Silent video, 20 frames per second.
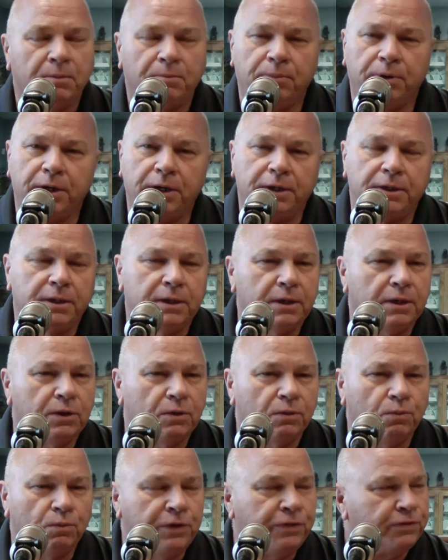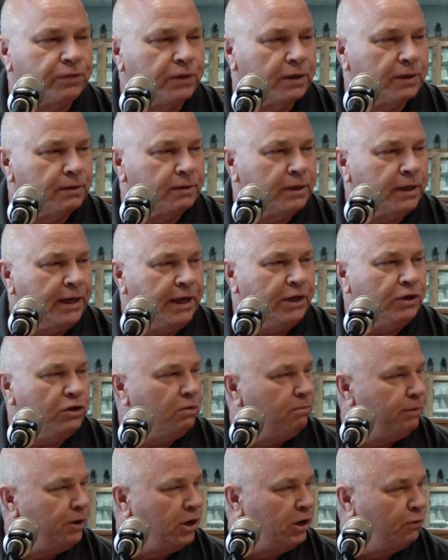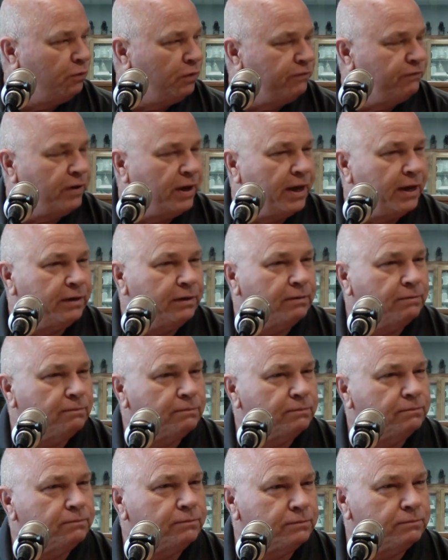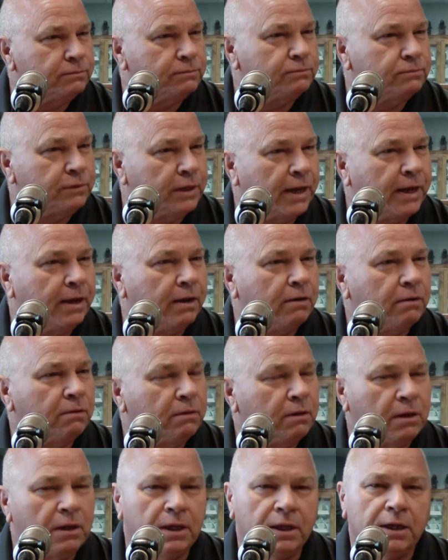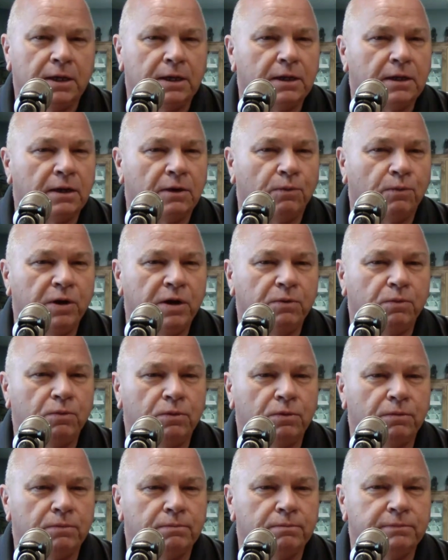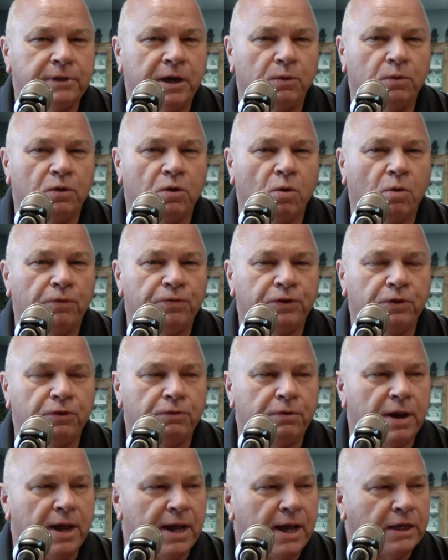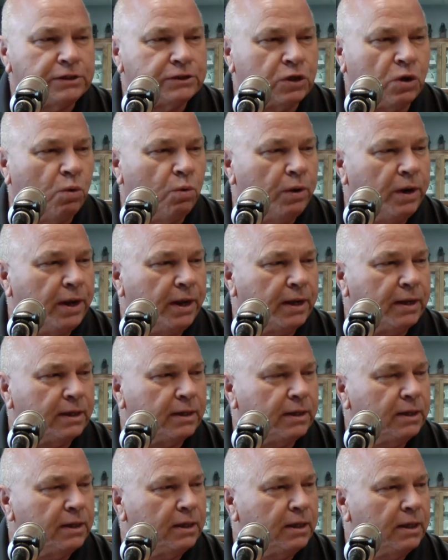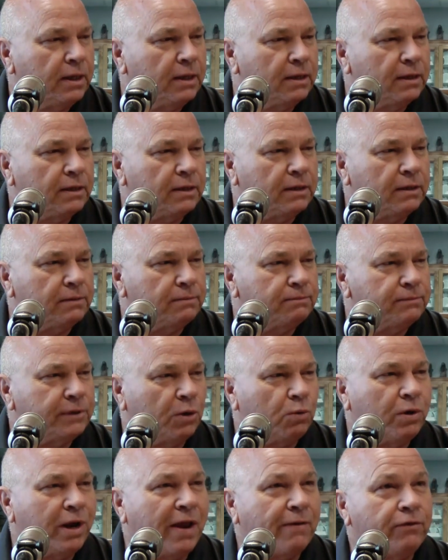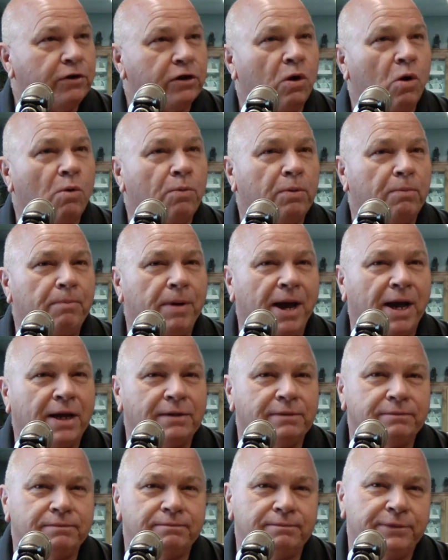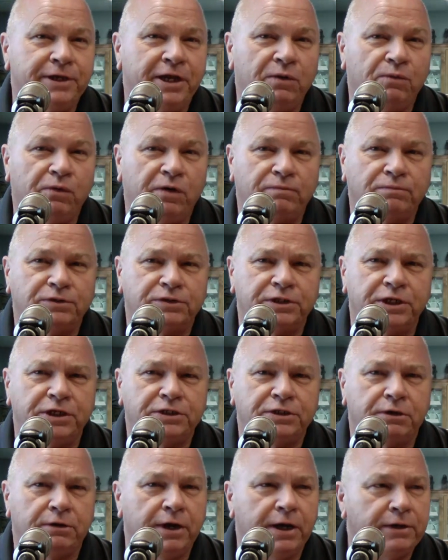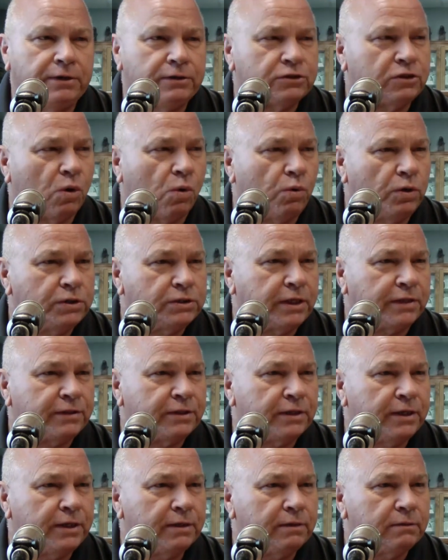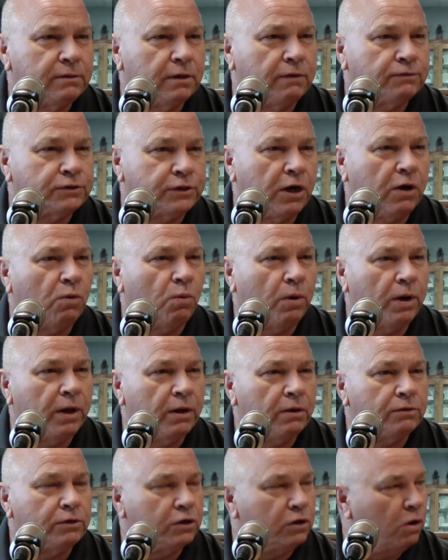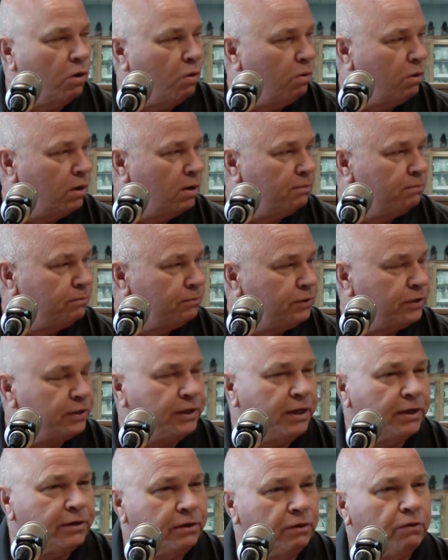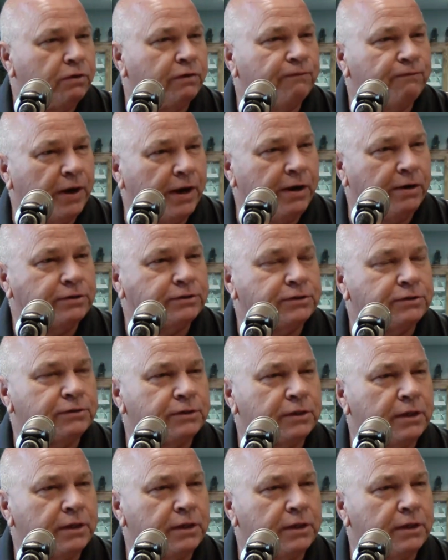But with the heat and humidity we've had now, they were going through guys quick. They were having to go up about anywhere from 6 to 8 stories, I think, of stairwell to go up to get to conveyors and